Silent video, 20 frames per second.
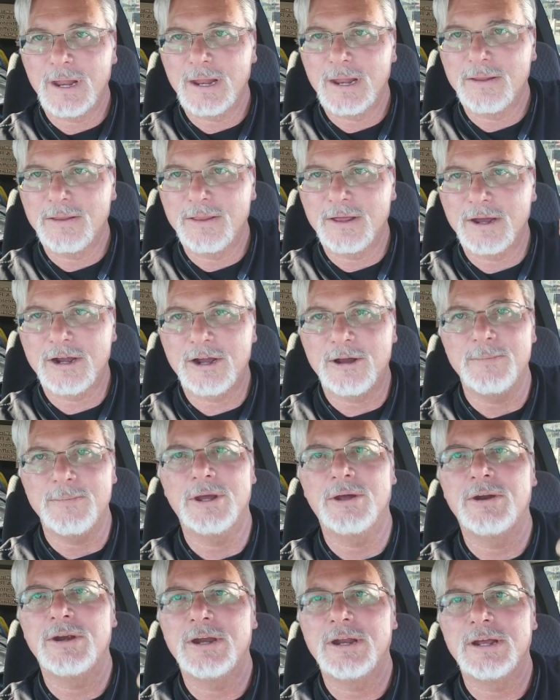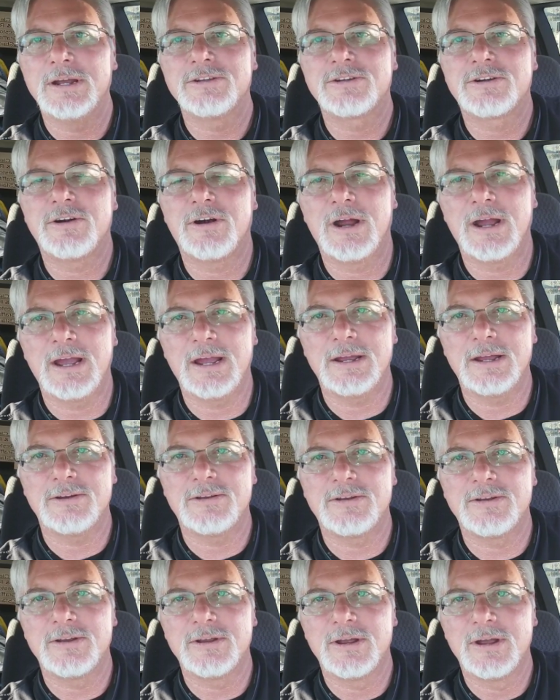The community is
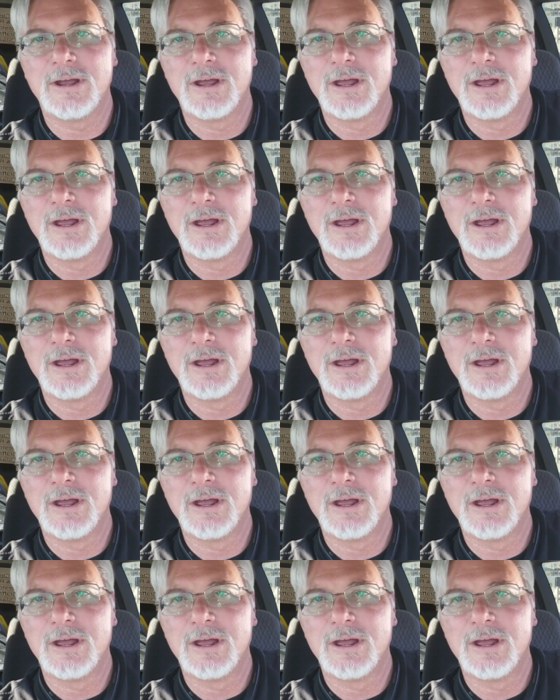great.